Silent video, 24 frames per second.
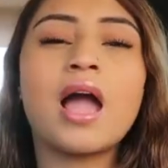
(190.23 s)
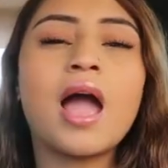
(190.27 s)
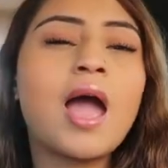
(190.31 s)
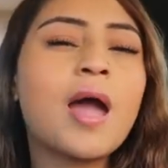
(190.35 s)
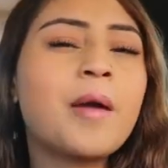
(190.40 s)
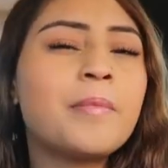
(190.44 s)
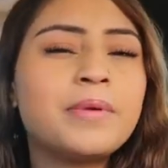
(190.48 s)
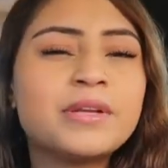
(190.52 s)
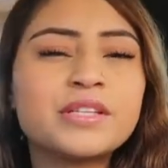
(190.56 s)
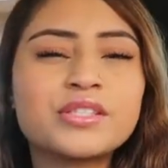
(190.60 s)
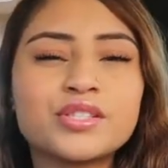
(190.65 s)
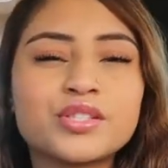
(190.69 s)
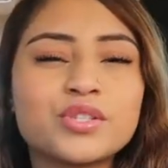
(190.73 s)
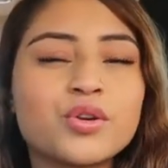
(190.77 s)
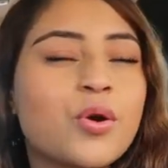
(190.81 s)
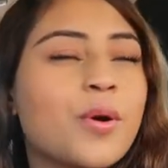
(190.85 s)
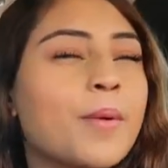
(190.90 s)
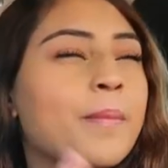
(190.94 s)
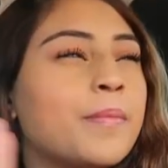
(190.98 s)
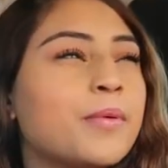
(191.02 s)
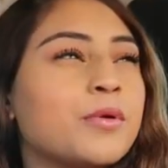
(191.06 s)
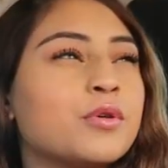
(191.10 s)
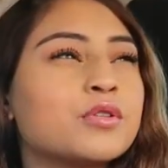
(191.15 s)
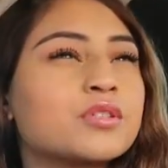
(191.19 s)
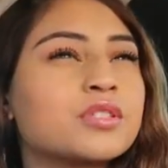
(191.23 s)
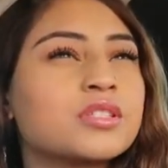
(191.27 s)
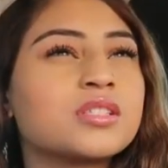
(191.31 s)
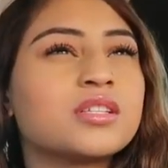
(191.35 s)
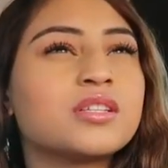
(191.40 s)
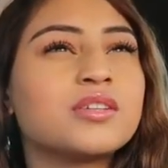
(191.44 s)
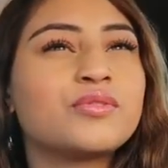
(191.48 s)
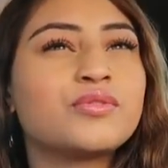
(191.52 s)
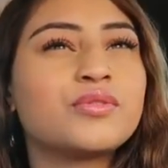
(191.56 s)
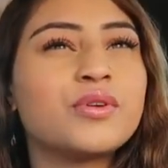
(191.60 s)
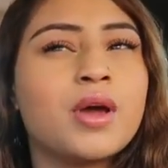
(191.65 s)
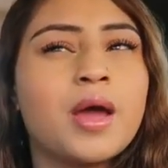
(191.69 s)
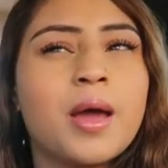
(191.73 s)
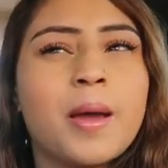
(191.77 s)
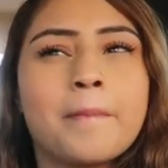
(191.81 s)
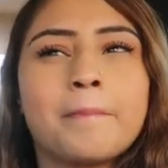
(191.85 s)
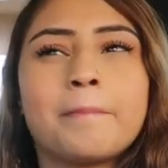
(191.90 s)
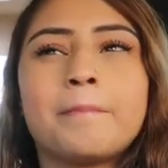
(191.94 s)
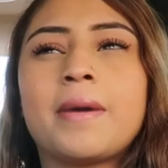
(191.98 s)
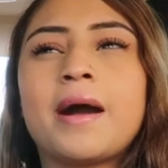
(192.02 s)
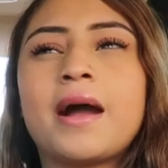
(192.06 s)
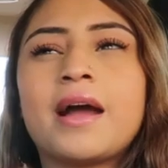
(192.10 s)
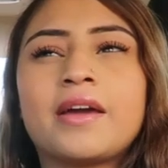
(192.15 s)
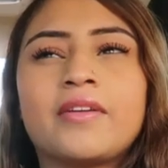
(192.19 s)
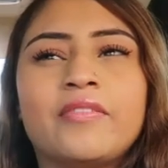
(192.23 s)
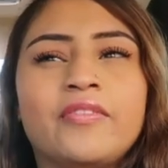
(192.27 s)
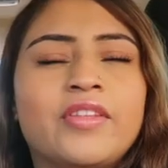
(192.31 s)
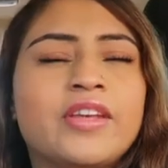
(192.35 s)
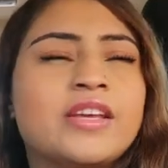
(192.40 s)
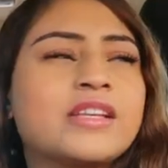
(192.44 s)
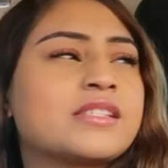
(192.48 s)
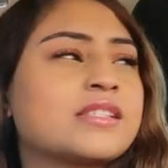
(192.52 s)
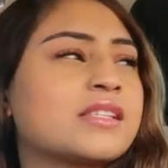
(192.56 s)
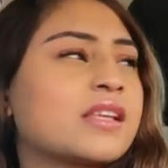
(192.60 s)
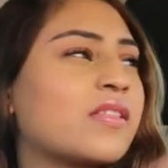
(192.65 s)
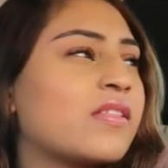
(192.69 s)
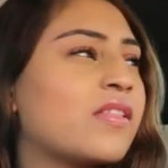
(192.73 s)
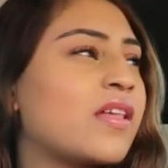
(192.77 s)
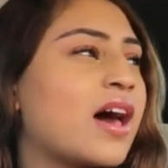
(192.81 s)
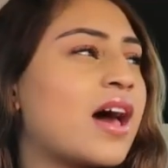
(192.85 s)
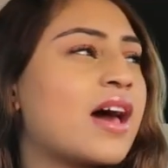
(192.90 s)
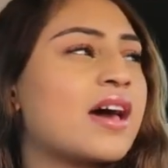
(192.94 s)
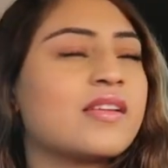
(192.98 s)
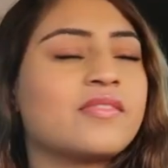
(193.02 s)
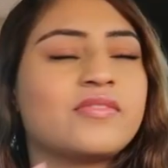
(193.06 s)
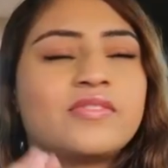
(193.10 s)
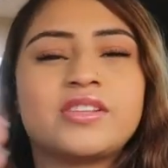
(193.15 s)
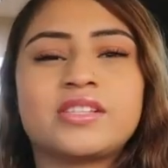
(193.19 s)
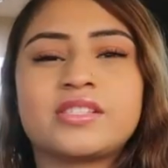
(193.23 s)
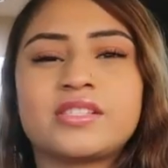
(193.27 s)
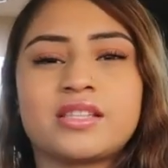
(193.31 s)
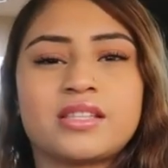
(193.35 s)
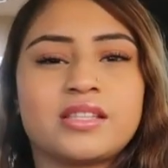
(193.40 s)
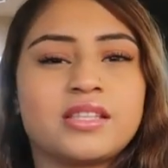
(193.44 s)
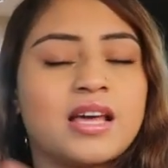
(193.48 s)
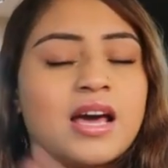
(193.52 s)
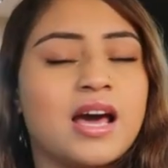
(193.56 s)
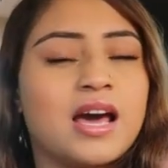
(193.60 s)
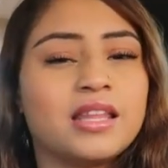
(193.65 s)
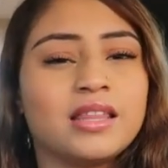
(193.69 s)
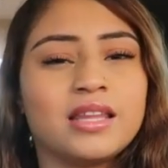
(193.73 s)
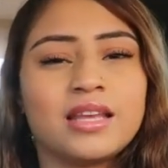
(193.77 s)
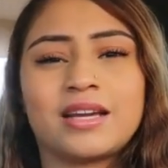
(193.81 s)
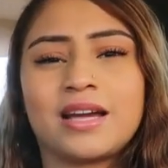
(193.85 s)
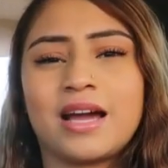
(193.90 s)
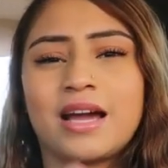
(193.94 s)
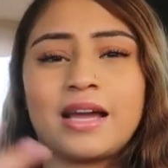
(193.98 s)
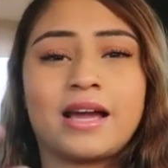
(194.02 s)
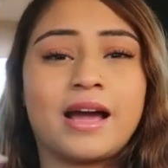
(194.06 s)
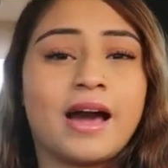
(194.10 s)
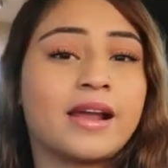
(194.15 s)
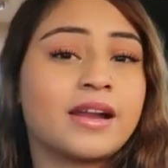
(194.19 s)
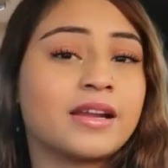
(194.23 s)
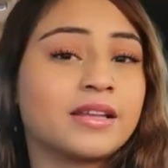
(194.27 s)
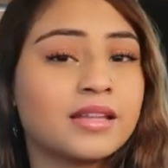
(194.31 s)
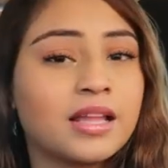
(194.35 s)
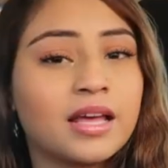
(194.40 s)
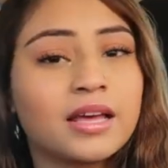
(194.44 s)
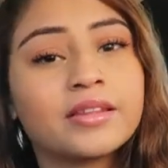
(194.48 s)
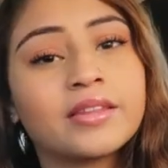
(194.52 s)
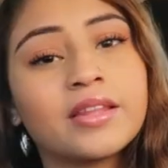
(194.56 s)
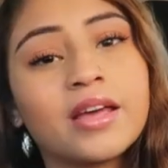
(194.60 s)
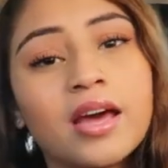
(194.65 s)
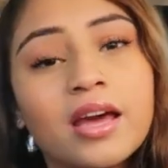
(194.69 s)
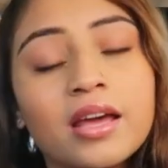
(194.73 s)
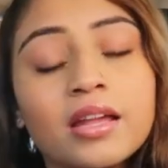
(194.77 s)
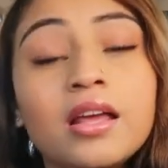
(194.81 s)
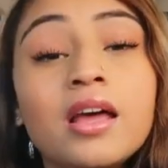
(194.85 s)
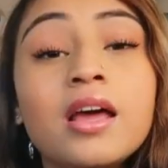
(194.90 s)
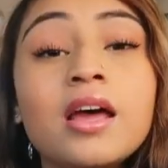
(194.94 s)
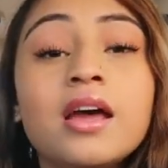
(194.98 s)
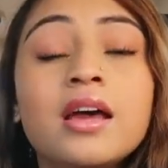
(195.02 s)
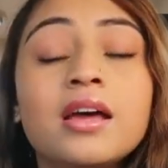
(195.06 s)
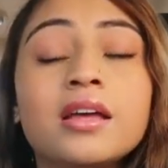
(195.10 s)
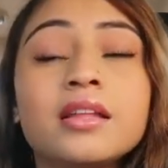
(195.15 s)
I have been so impulsive buying this and that and this and that, like I got it like that,